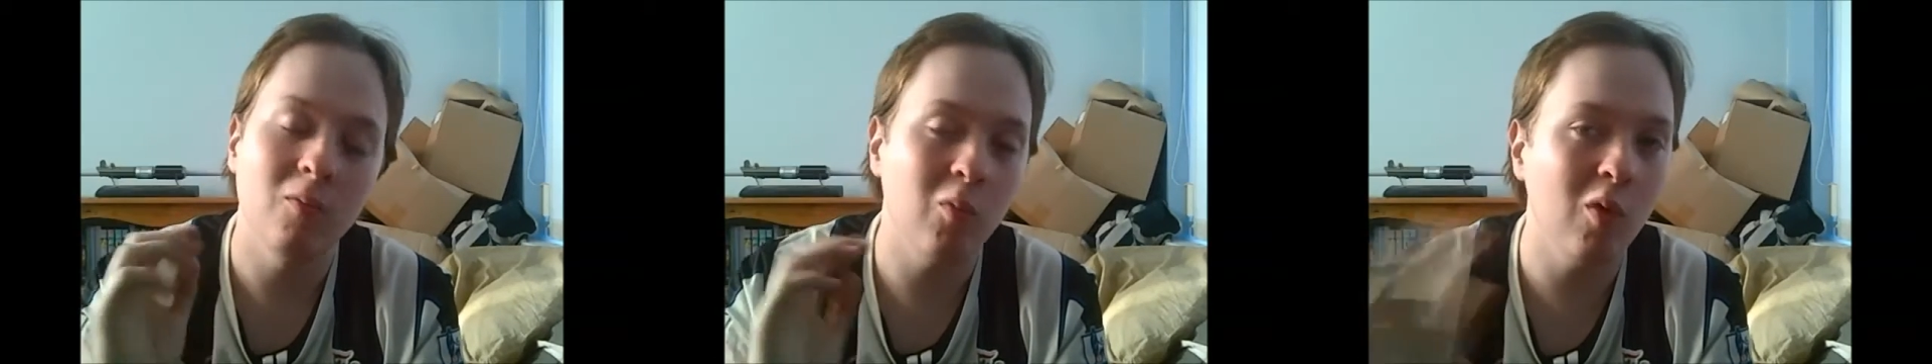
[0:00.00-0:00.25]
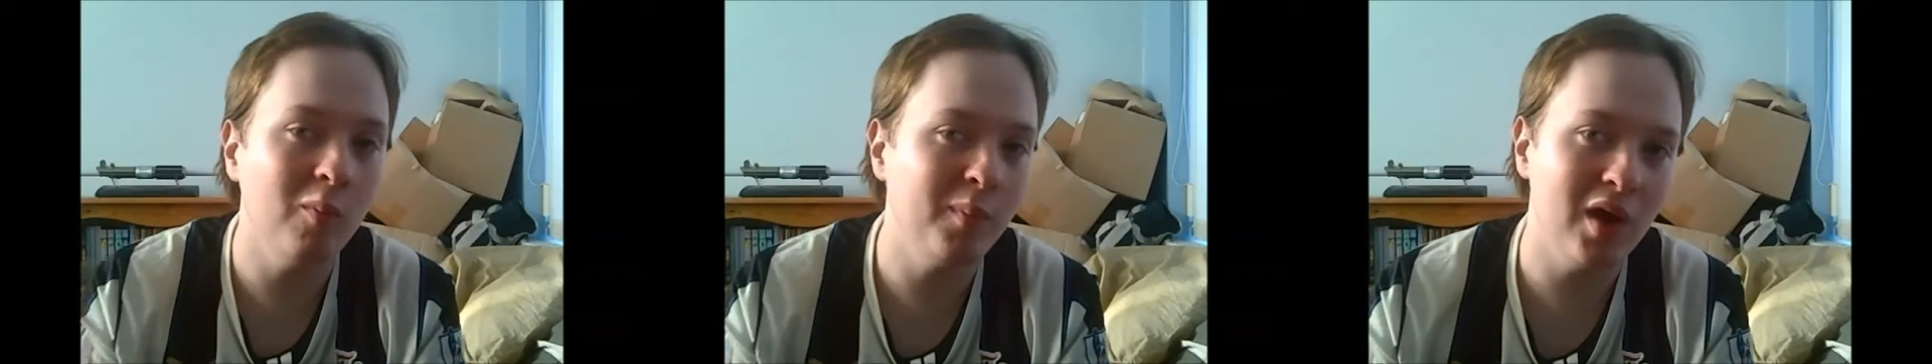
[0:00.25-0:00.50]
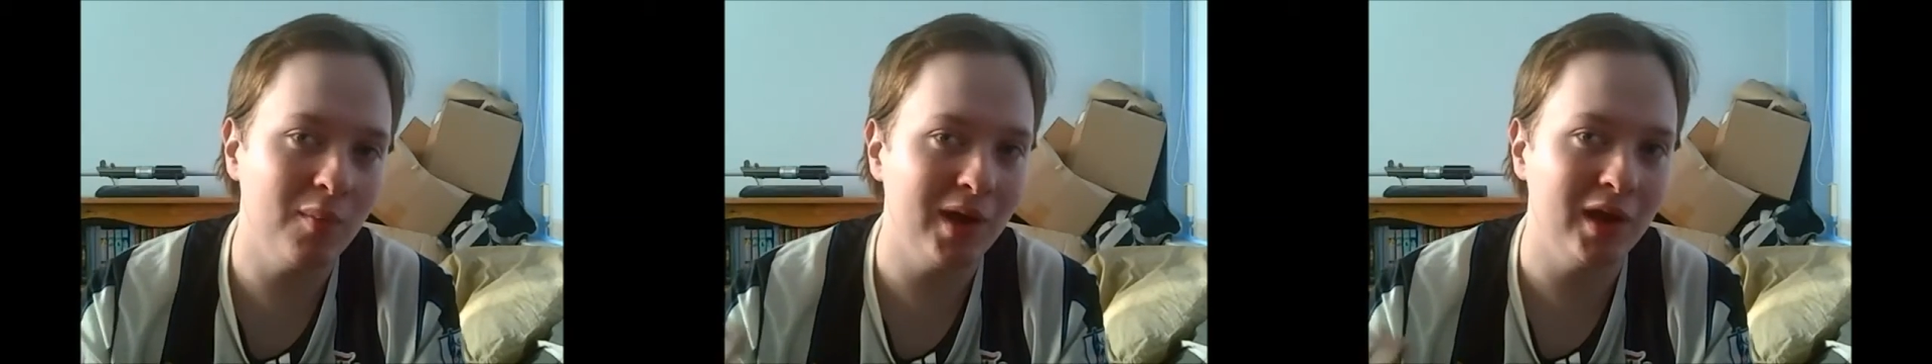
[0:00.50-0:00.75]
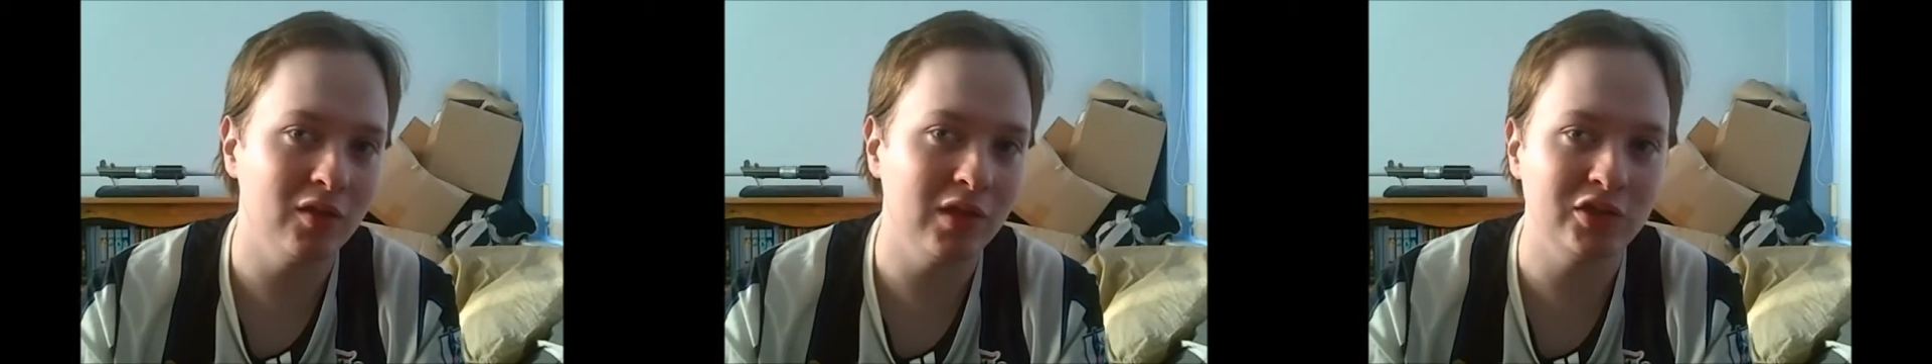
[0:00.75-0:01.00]
Won't be on
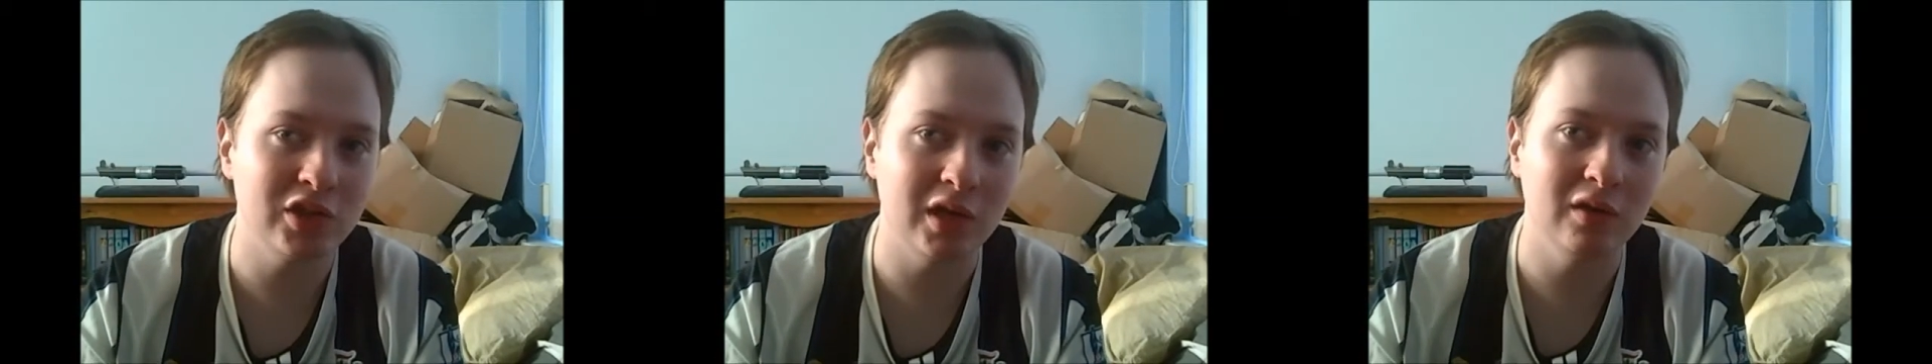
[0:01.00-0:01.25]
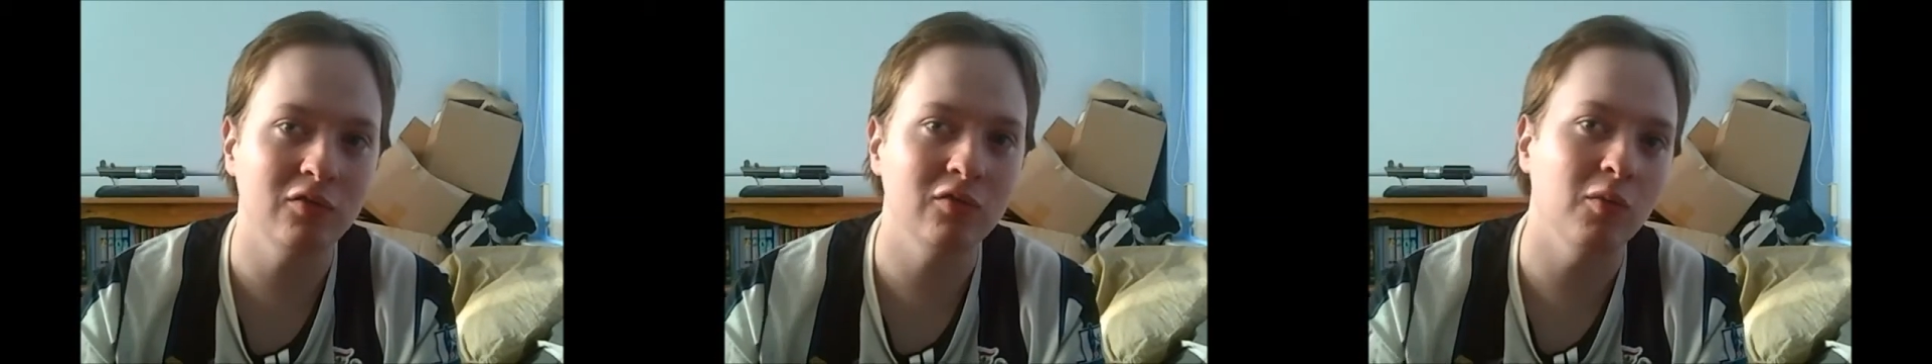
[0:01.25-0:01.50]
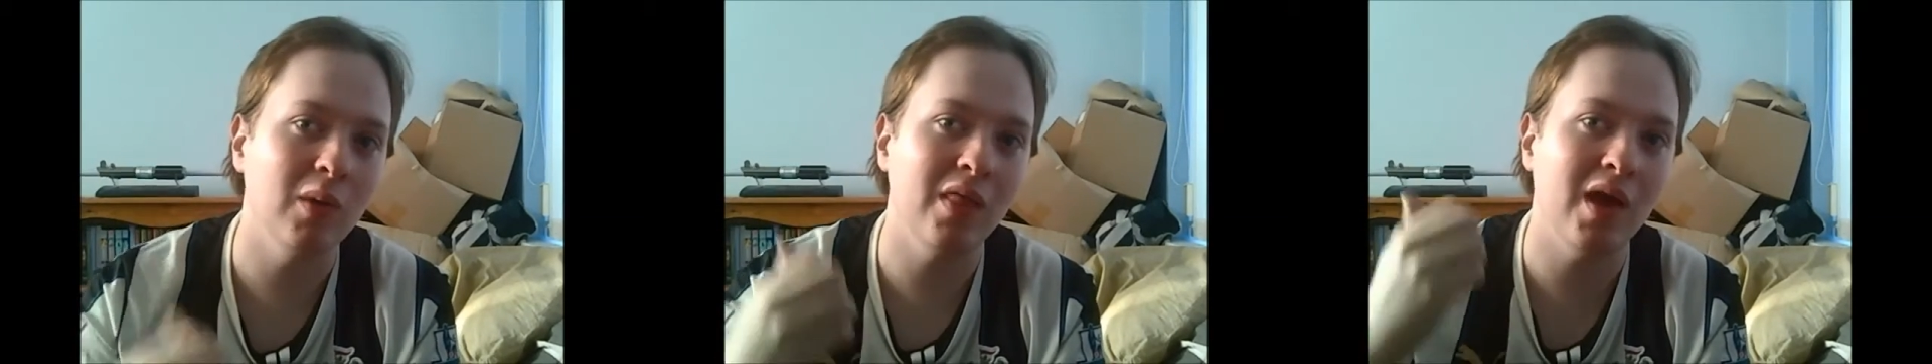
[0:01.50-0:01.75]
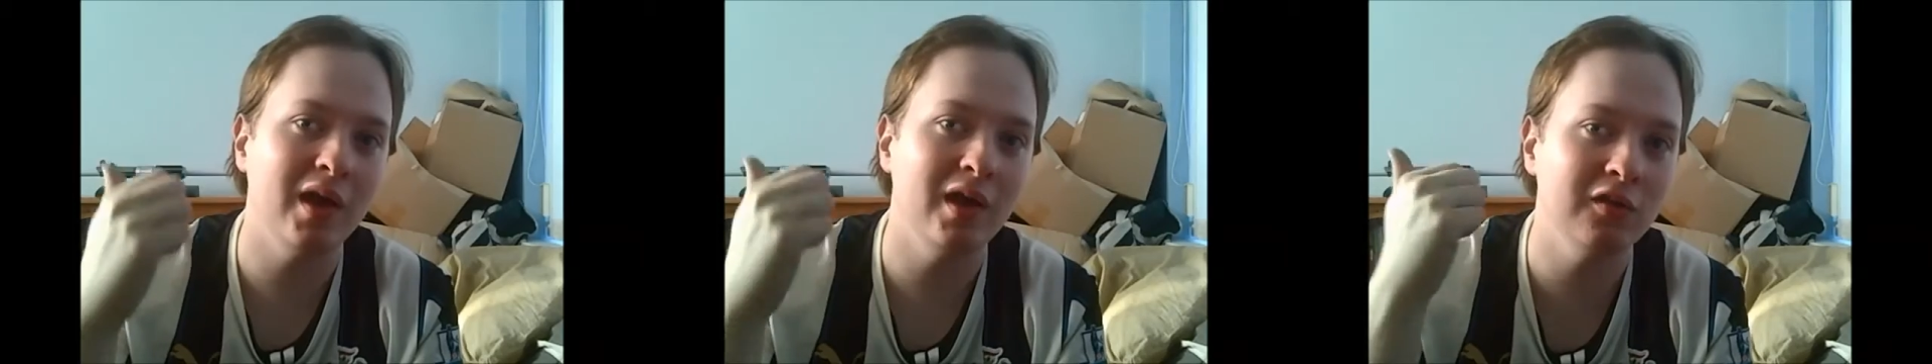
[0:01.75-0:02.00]
my other channel, so
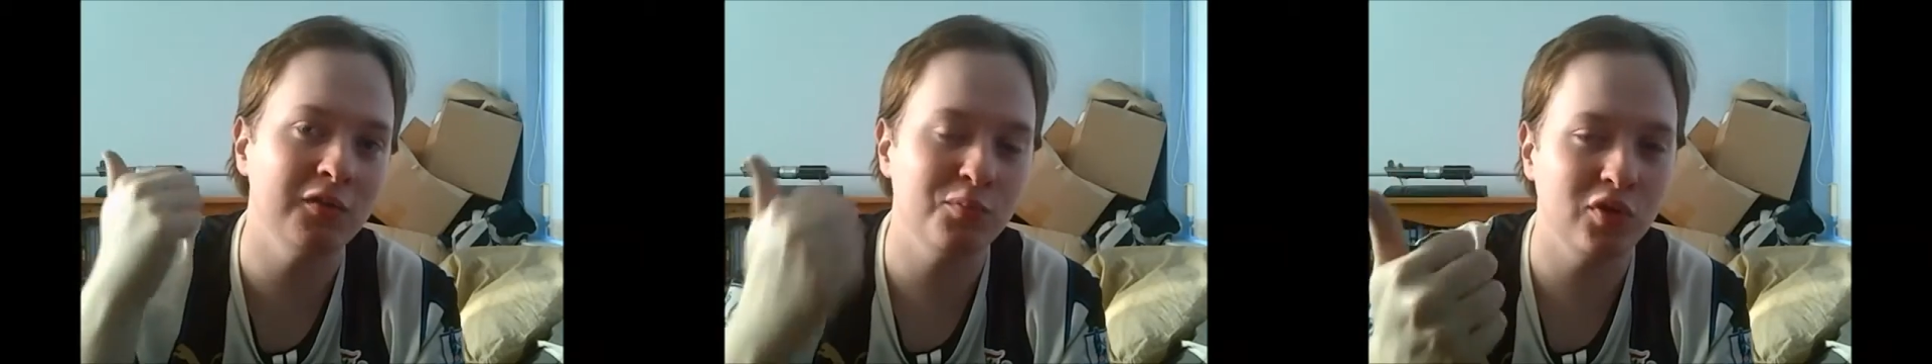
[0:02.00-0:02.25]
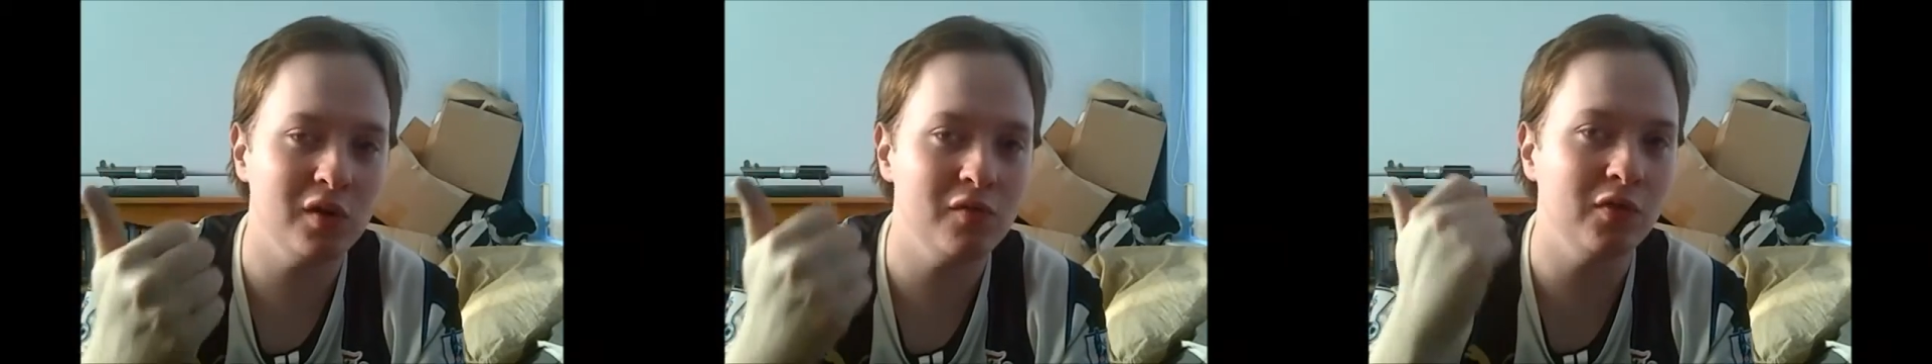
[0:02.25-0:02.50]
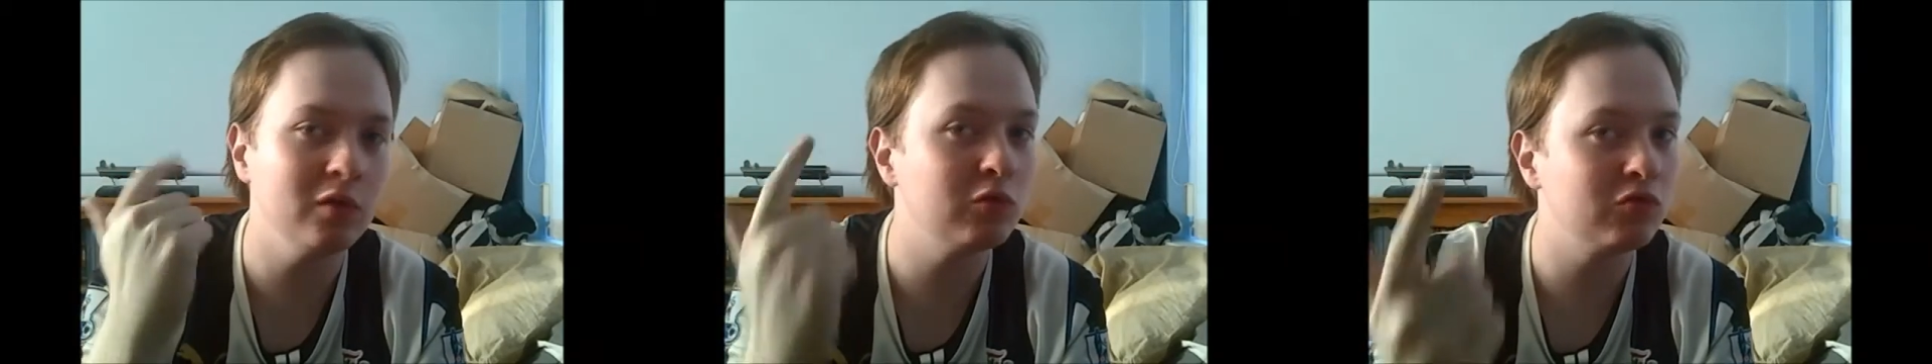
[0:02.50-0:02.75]
whether it's previews,